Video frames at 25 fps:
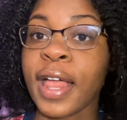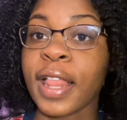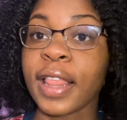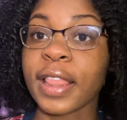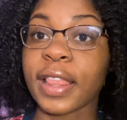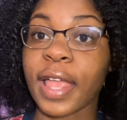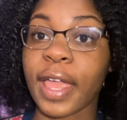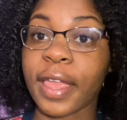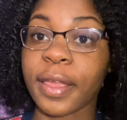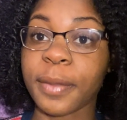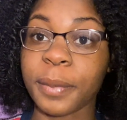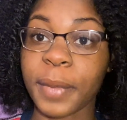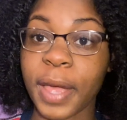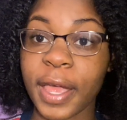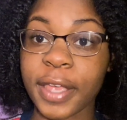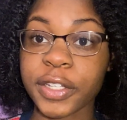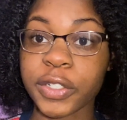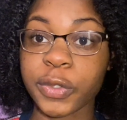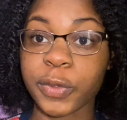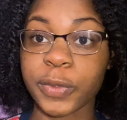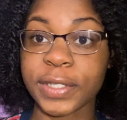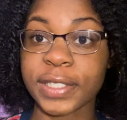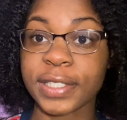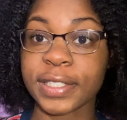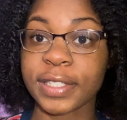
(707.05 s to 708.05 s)
Like my
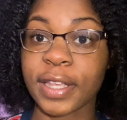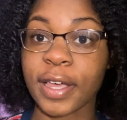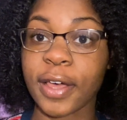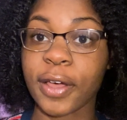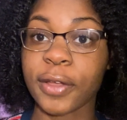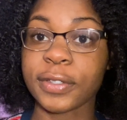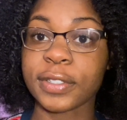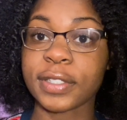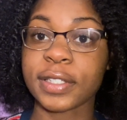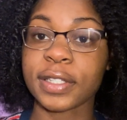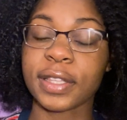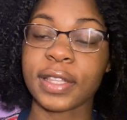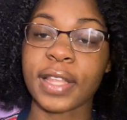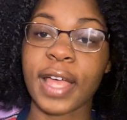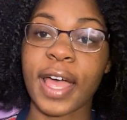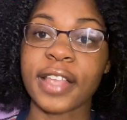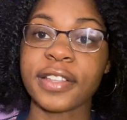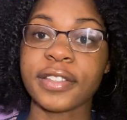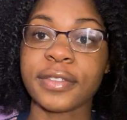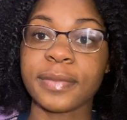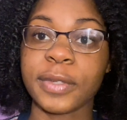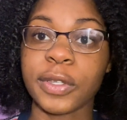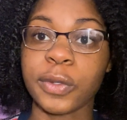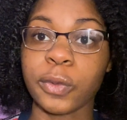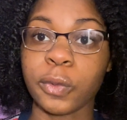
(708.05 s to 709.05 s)
twist outs
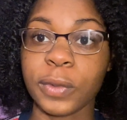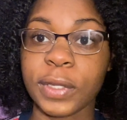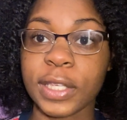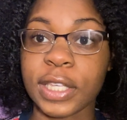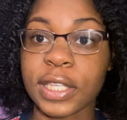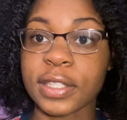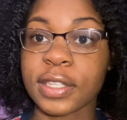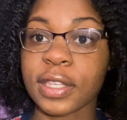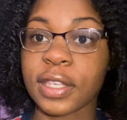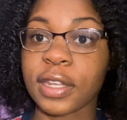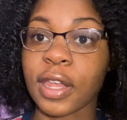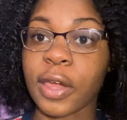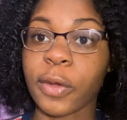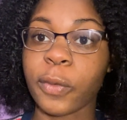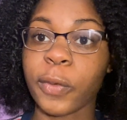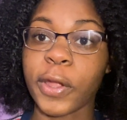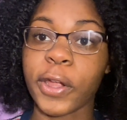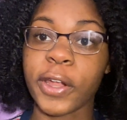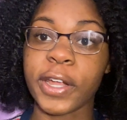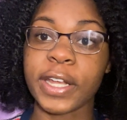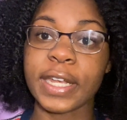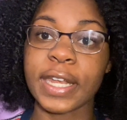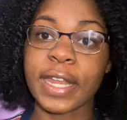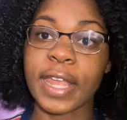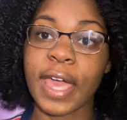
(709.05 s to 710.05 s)
last me weeks, and I wear
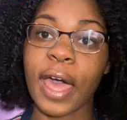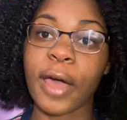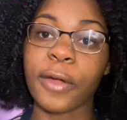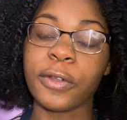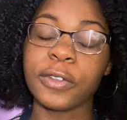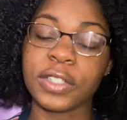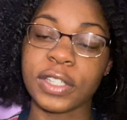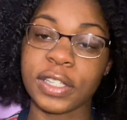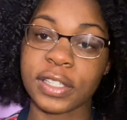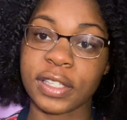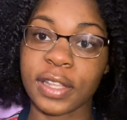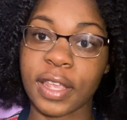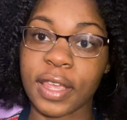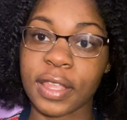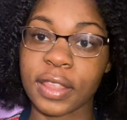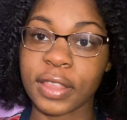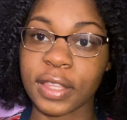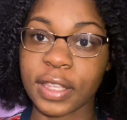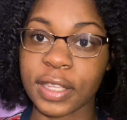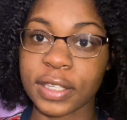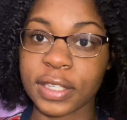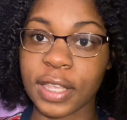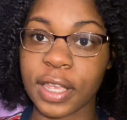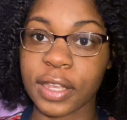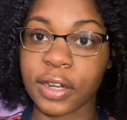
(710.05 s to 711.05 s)
it down just like
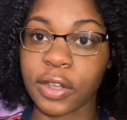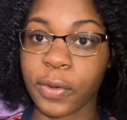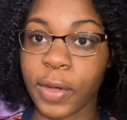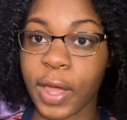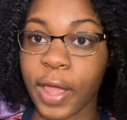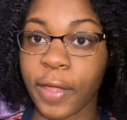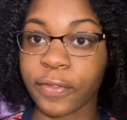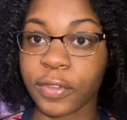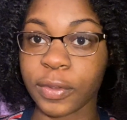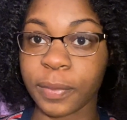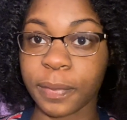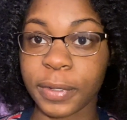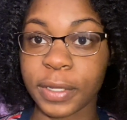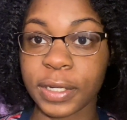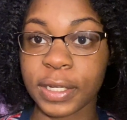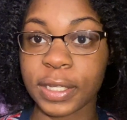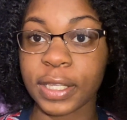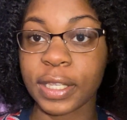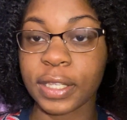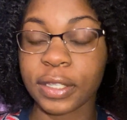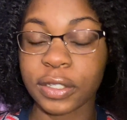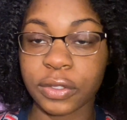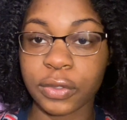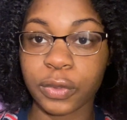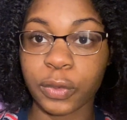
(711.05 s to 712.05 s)
this. I don't have to put it
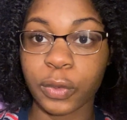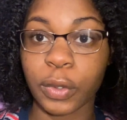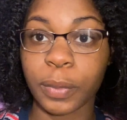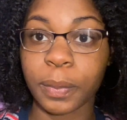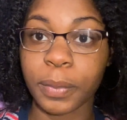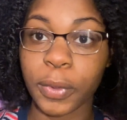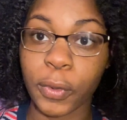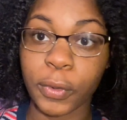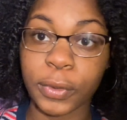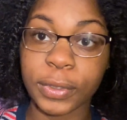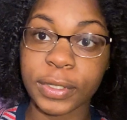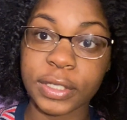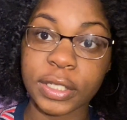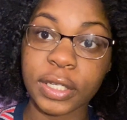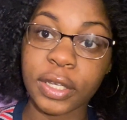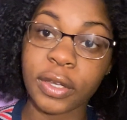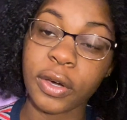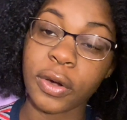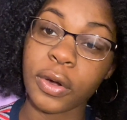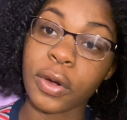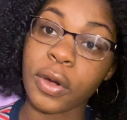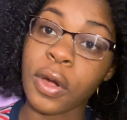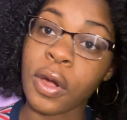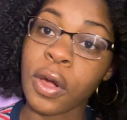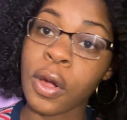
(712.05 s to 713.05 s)
into a
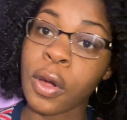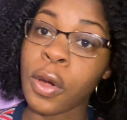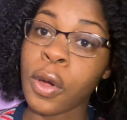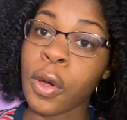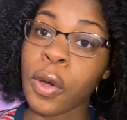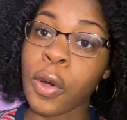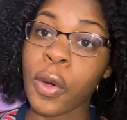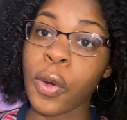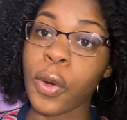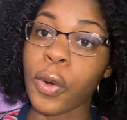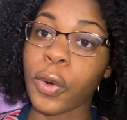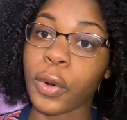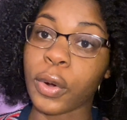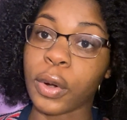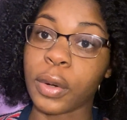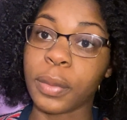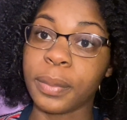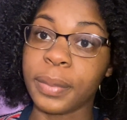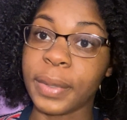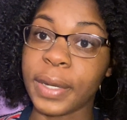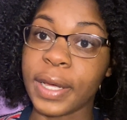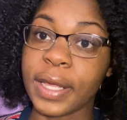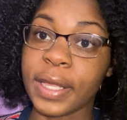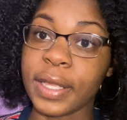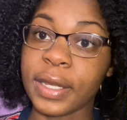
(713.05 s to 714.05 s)
ponytail or a
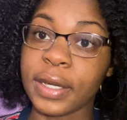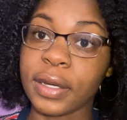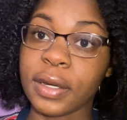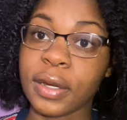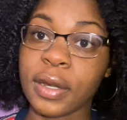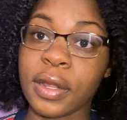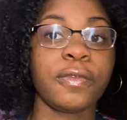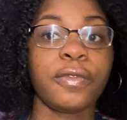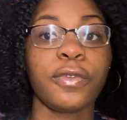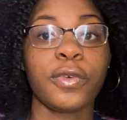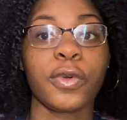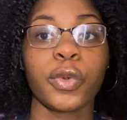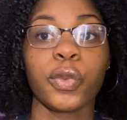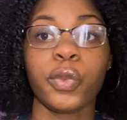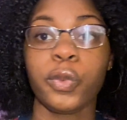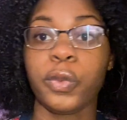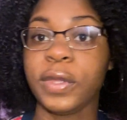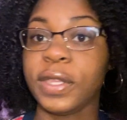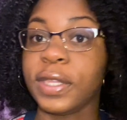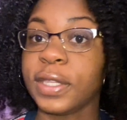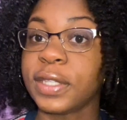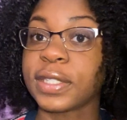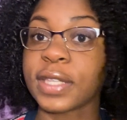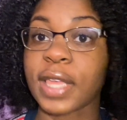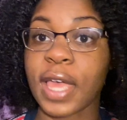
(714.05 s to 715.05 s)
bun for
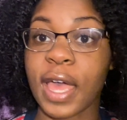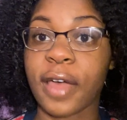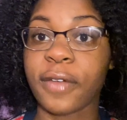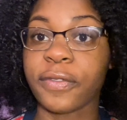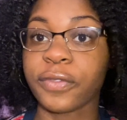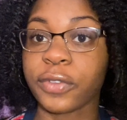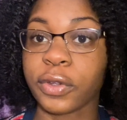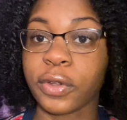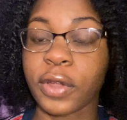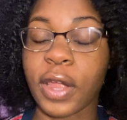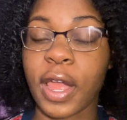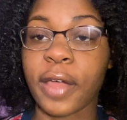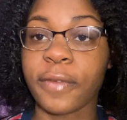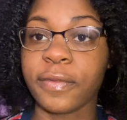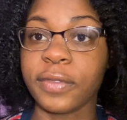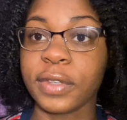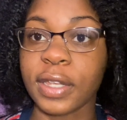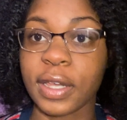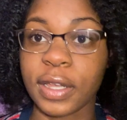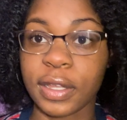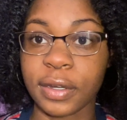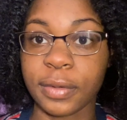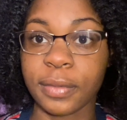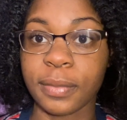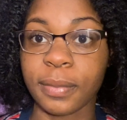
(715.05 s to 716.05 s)
weeks after I've
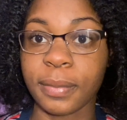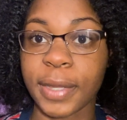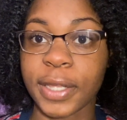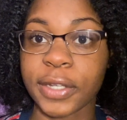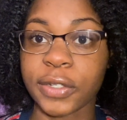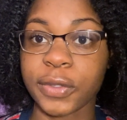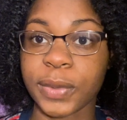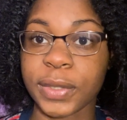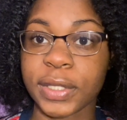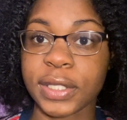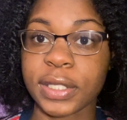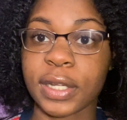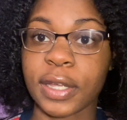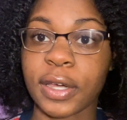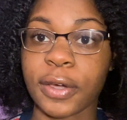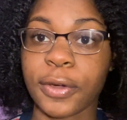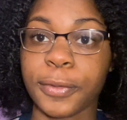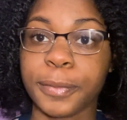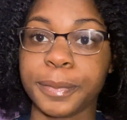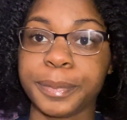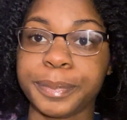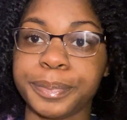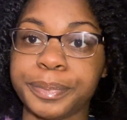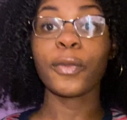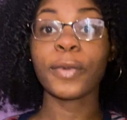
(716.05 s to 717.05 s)
done my twist out.
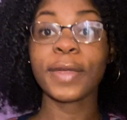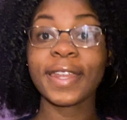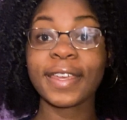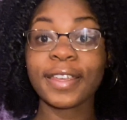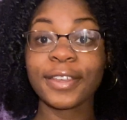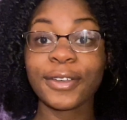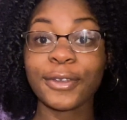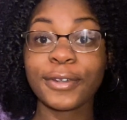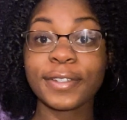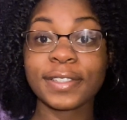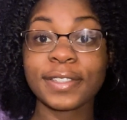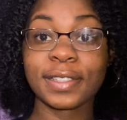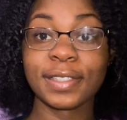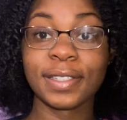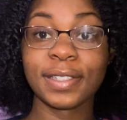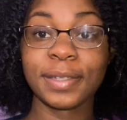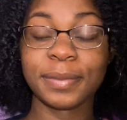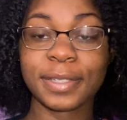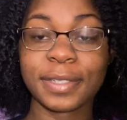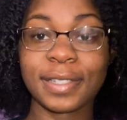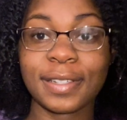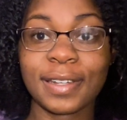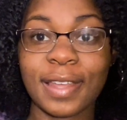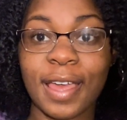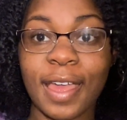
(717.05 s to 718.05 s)
When I go to sleep
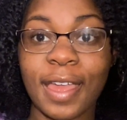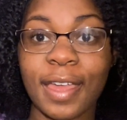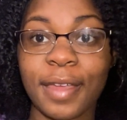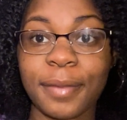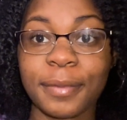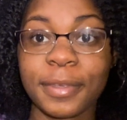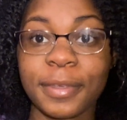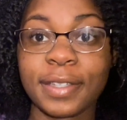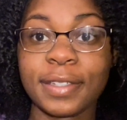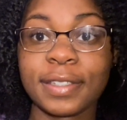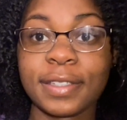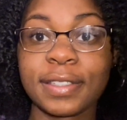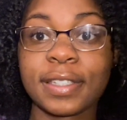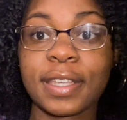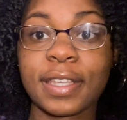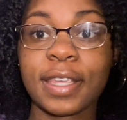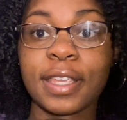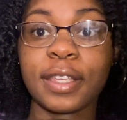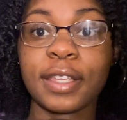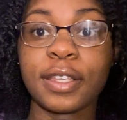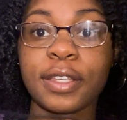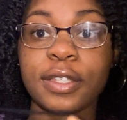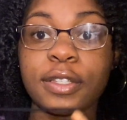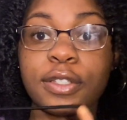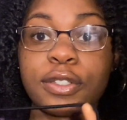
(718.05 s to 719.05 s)
tonight, I'm gonna take
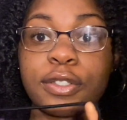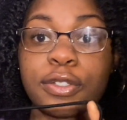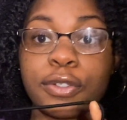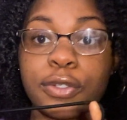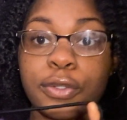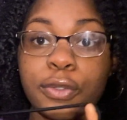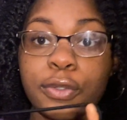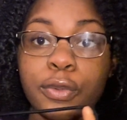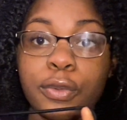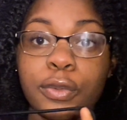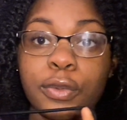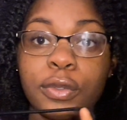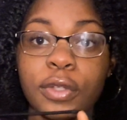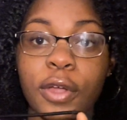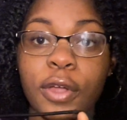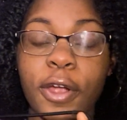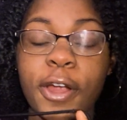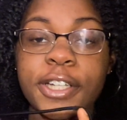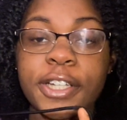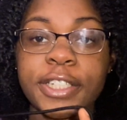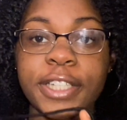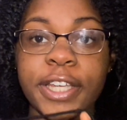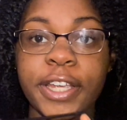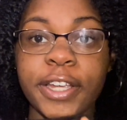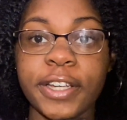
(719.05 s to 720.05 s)
2
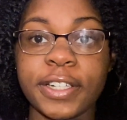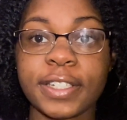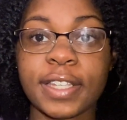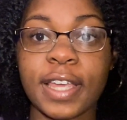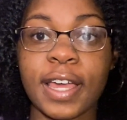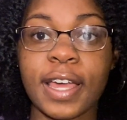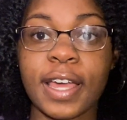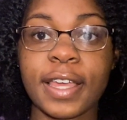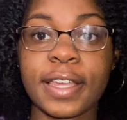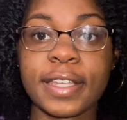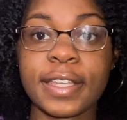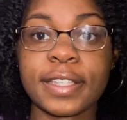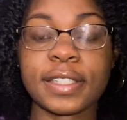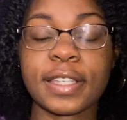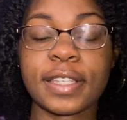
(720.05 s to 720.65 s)
large hair ties